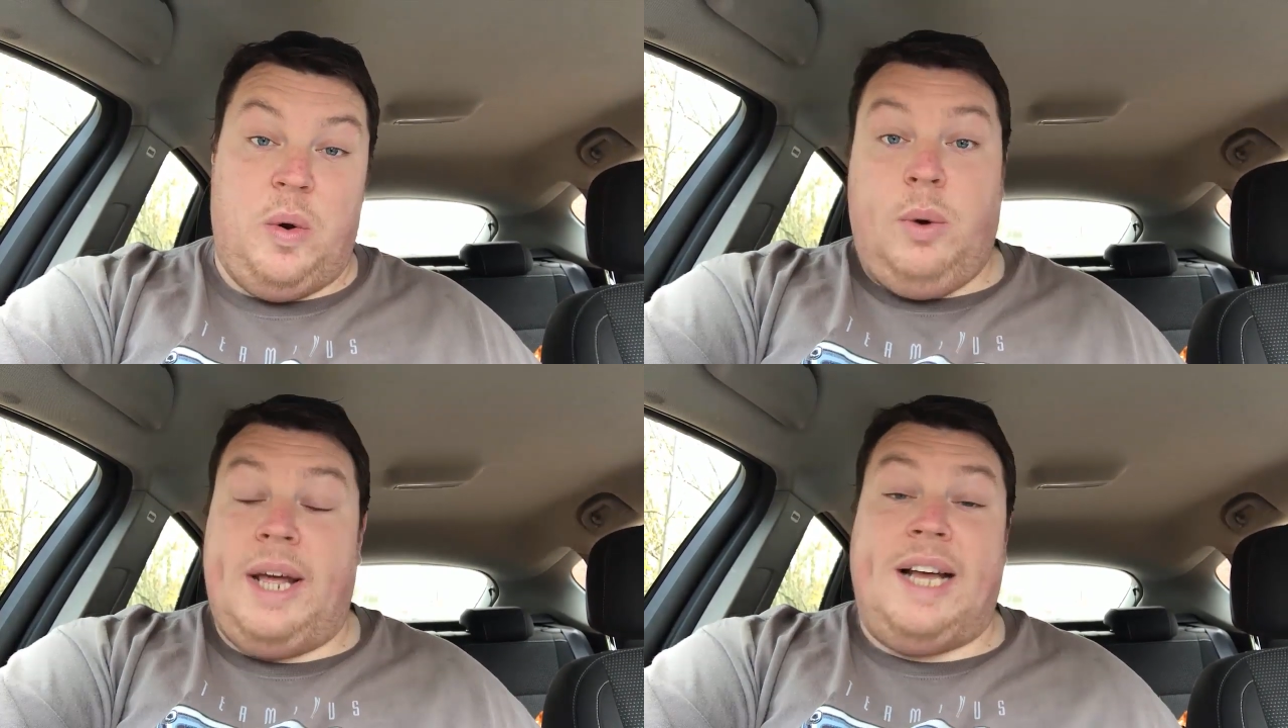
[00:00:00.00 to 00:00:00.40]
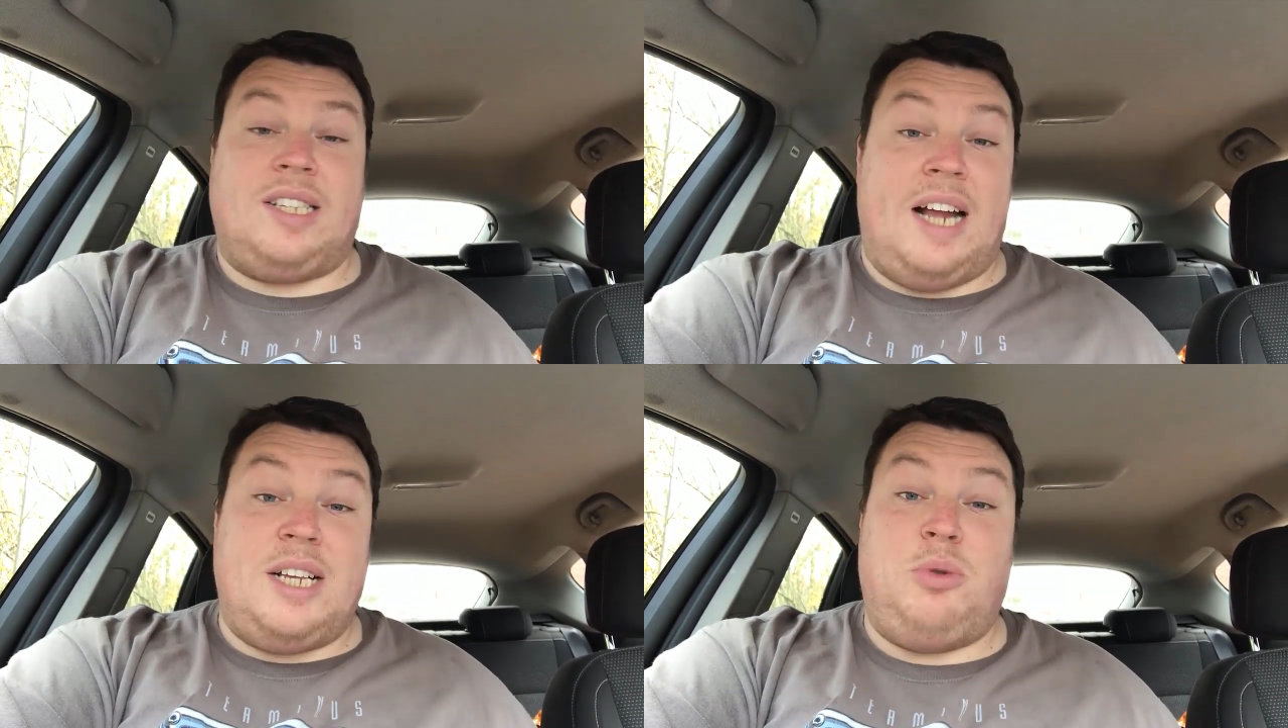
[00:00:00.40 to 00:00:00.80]
Well, I guess
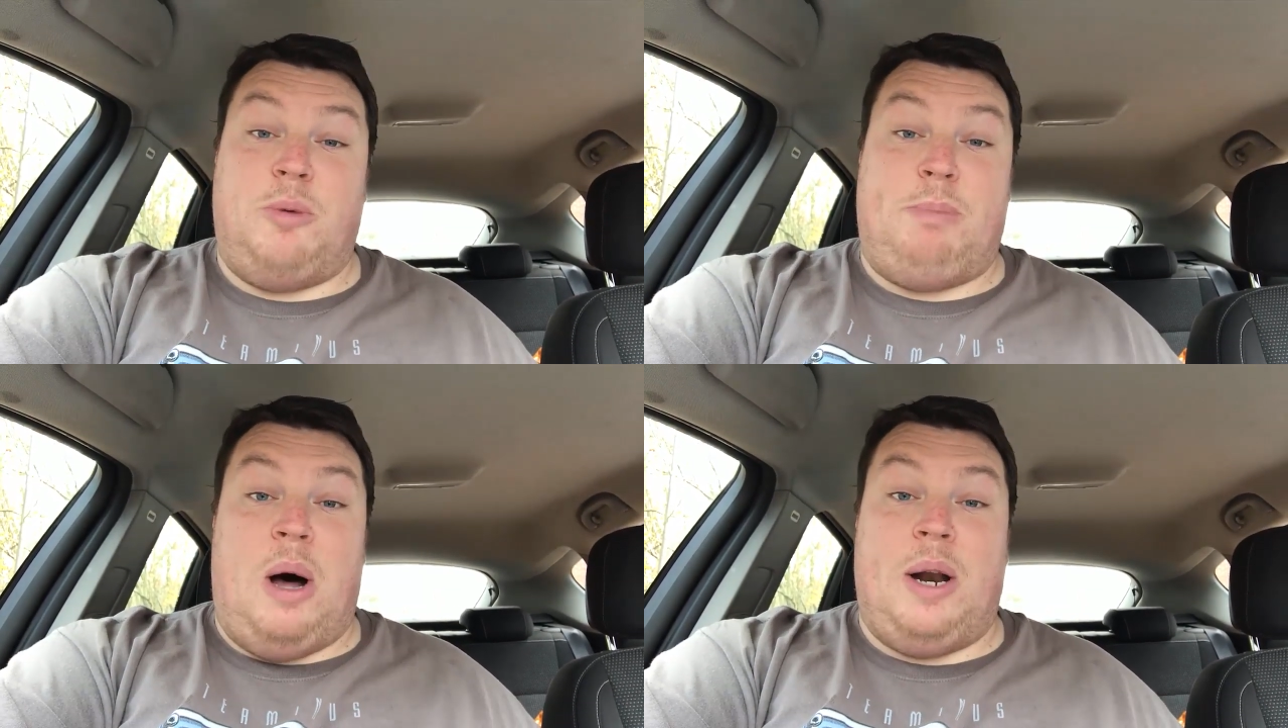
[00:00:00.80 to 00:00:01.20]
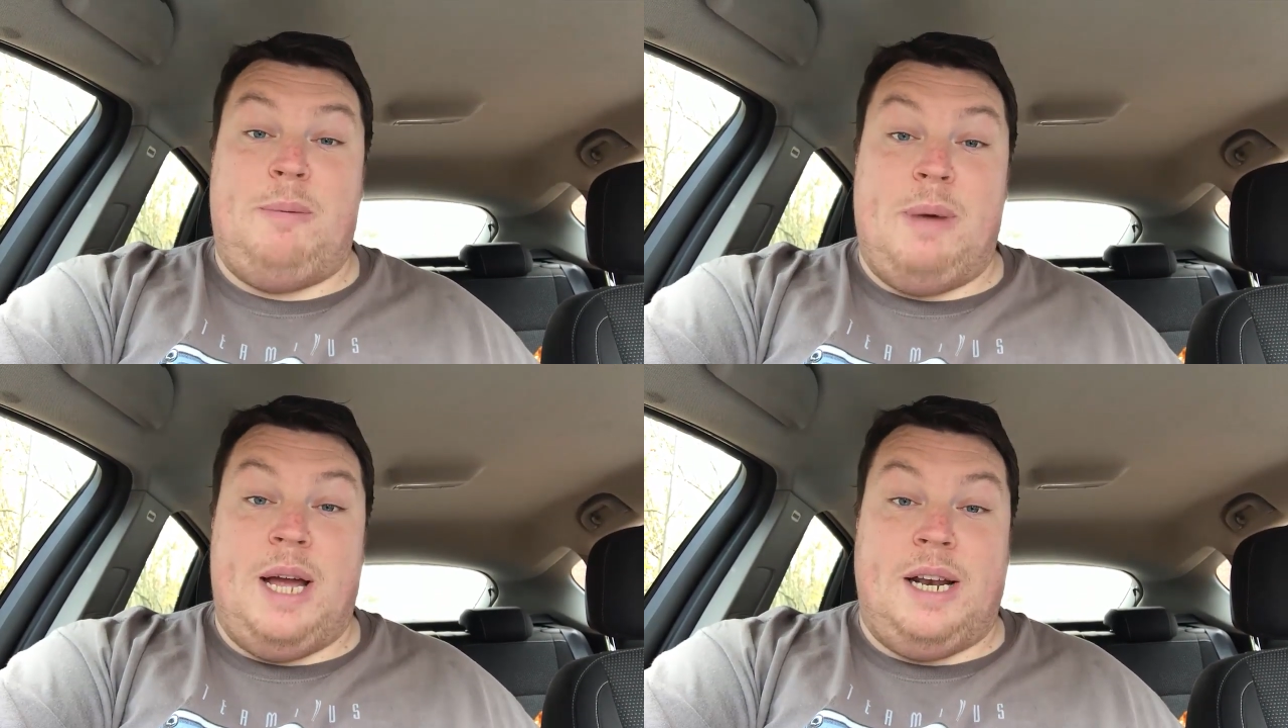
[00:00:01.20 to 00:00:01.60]
that's what Barnet
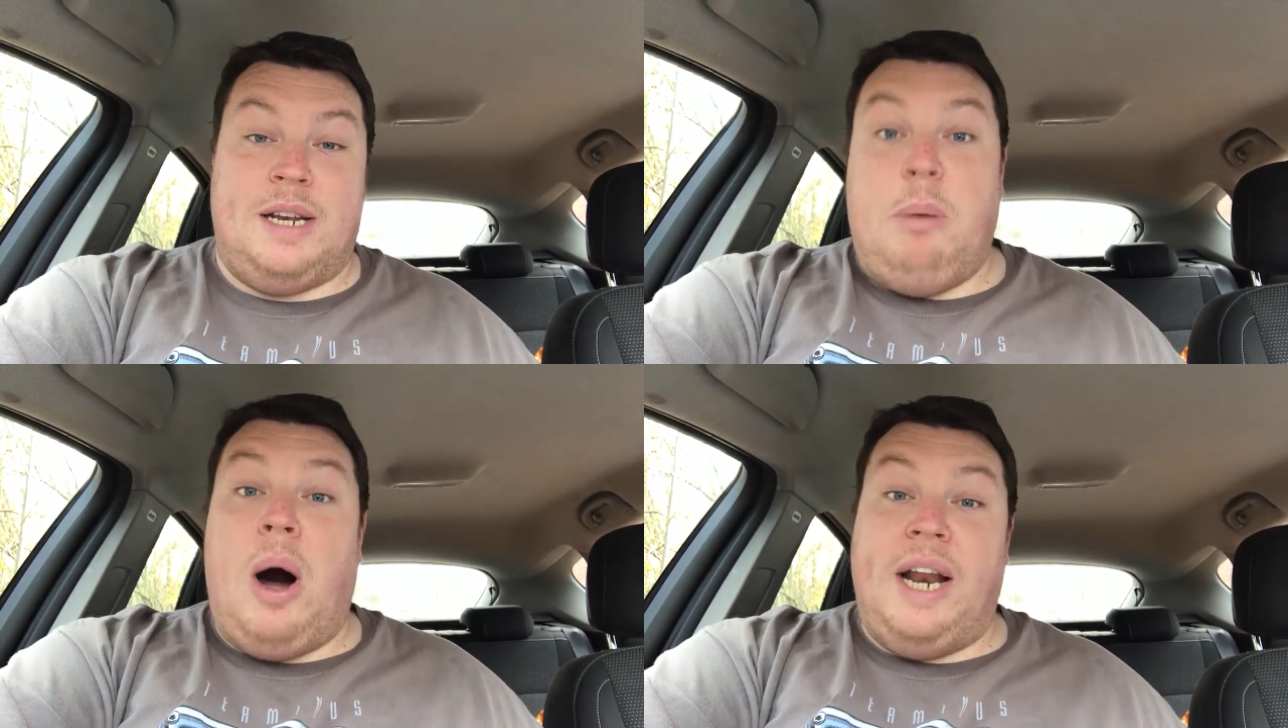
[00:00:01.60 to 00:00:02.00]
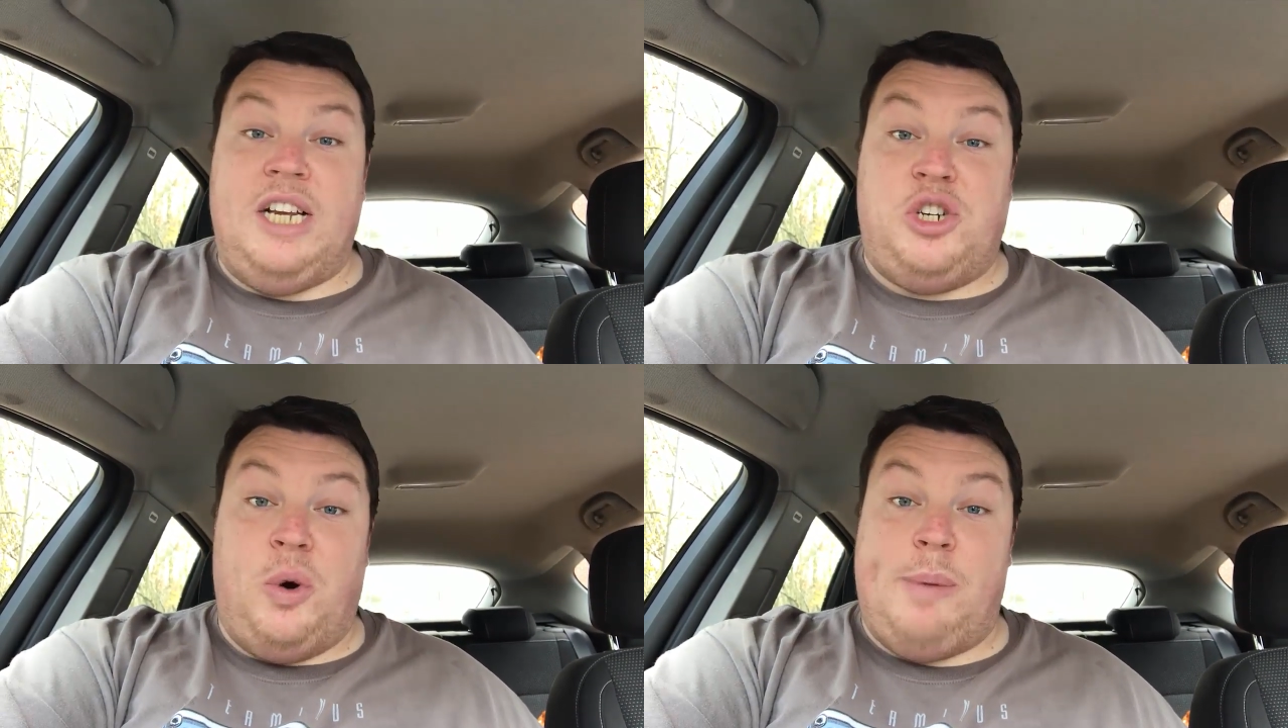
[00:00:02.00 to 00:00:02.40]
mean, by an
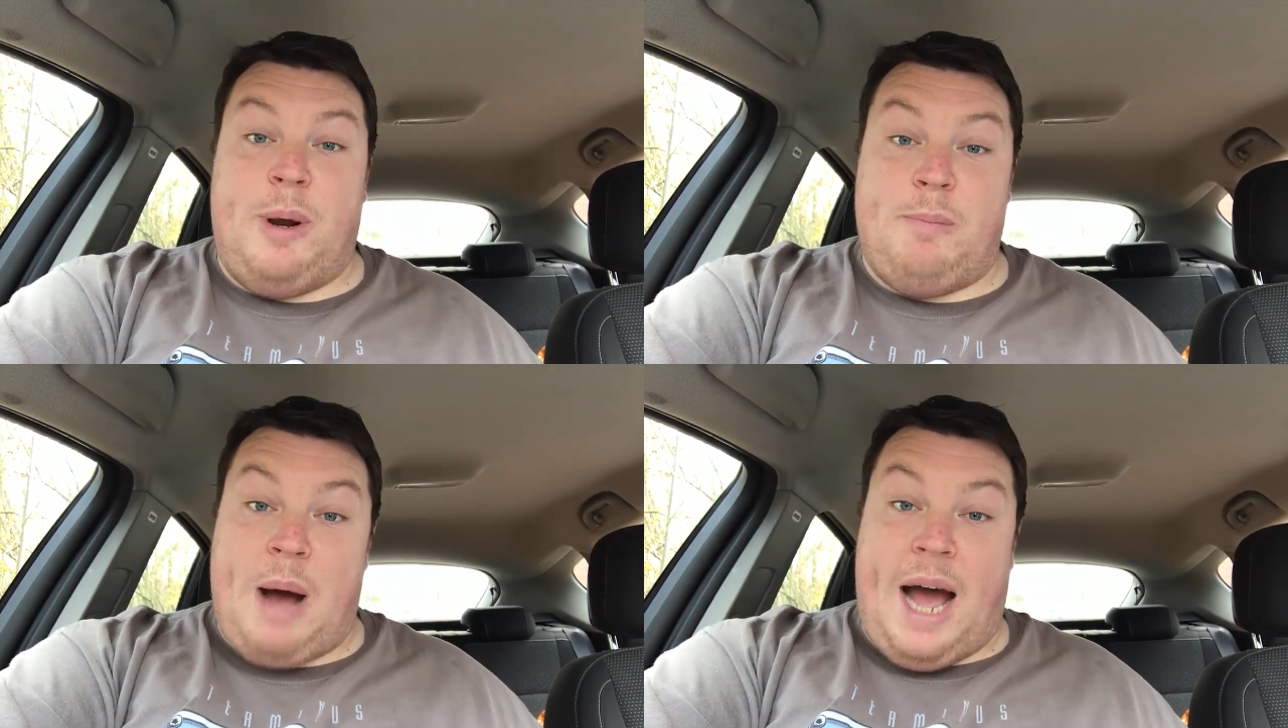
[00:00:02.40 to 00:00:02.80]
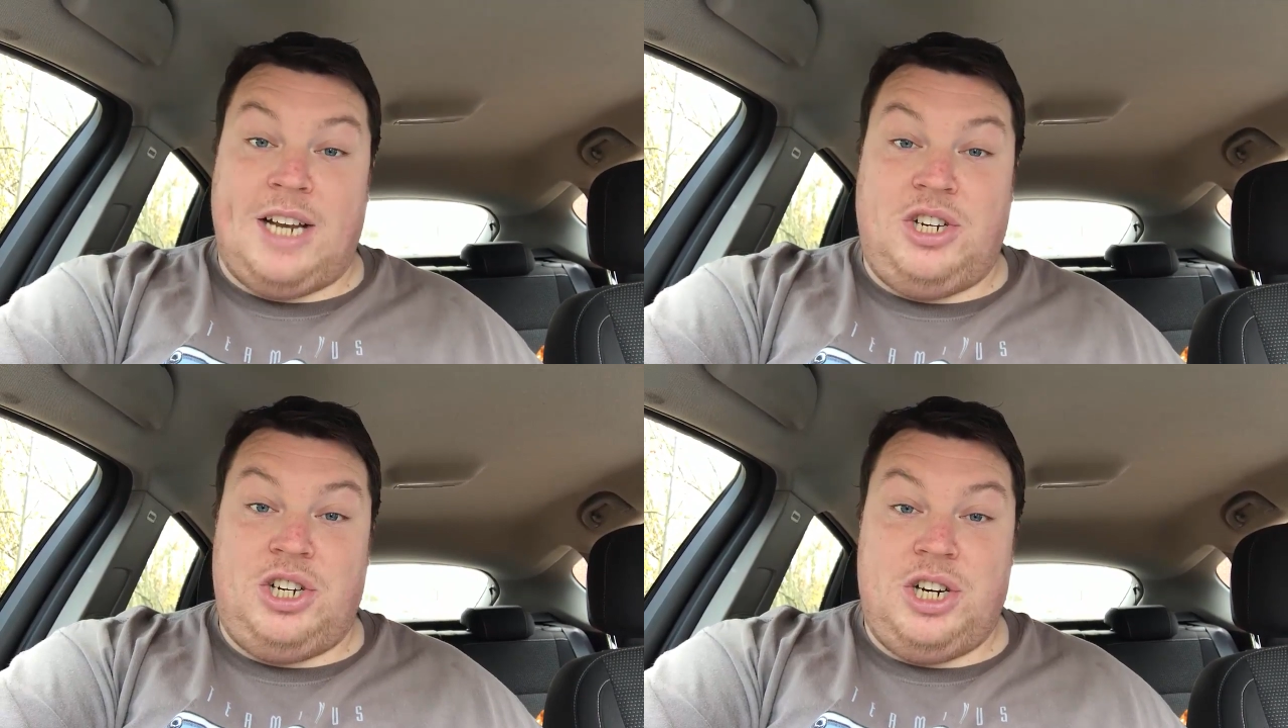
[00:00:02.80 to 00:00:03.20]
enjoyment
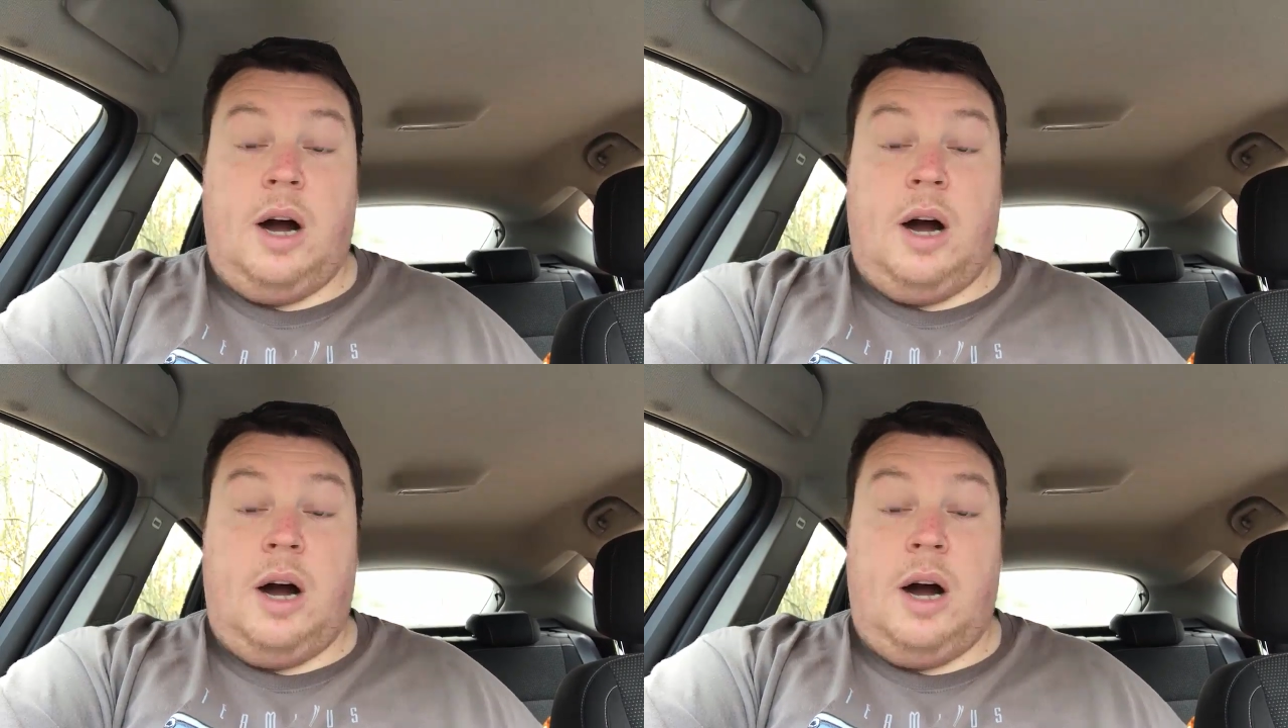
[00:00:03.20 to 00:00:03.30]
match.